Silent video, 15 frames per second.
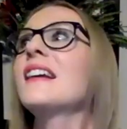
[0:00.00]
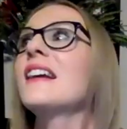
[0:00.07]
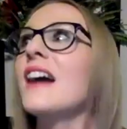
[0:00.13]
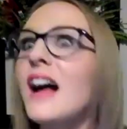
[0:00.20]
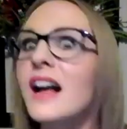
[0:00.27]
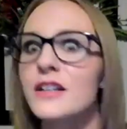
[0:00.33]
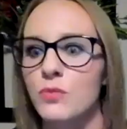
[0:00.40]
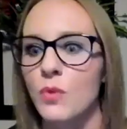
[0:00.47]

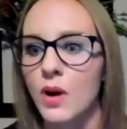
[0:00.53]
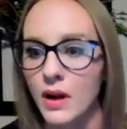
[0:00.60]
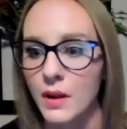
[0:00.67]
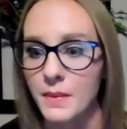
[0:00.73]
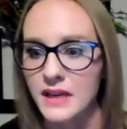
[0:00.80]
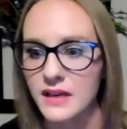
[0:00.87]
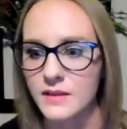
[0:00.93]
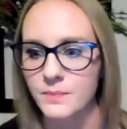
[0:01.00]
gosh. Well, I
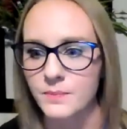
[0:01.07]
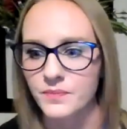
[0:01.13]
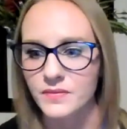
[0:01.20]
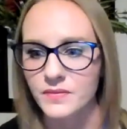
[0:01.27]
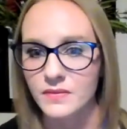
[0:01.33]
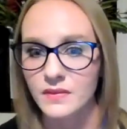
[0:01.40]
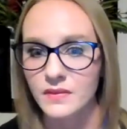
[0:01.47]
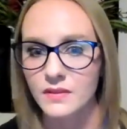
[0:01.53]
mean,
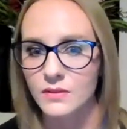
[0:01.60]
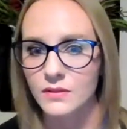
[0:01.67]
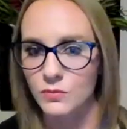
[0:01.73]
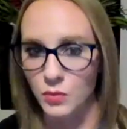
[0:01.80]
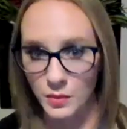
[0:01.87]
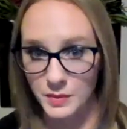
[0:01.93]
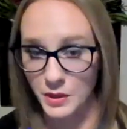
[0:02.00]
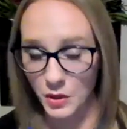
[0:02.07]

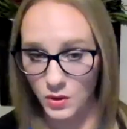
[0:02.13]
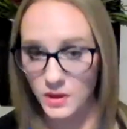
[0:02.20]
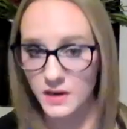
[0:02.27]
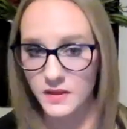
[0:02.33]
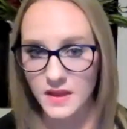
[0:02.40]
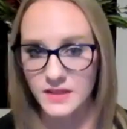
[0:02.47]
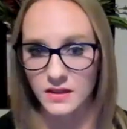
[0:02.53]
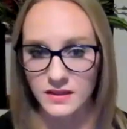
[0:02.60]
we're
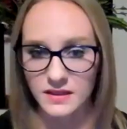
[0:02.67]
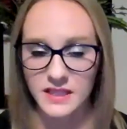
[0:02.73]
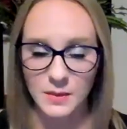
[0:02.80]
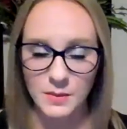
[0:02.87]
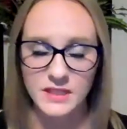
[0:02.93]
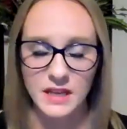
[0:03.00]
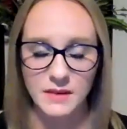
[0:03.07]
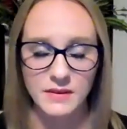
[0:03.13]
recording this on
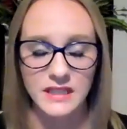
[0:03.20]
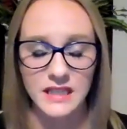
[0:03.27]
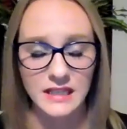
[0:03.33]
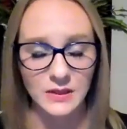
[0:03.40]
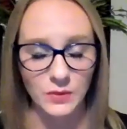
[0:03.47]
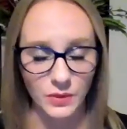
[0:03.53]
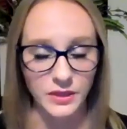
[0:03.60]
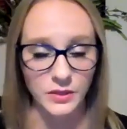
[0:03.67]
December
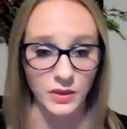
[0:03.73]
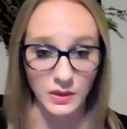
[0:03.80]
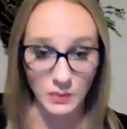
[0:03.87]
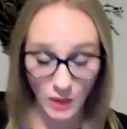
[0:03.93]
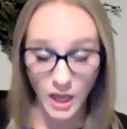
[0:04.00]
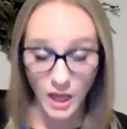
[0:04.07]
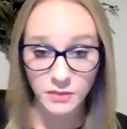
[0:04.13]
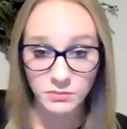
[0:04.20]
17th,
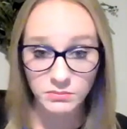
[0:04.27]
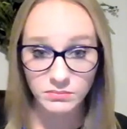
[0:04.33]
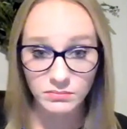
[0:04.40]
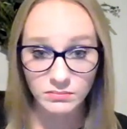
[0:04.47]
2021.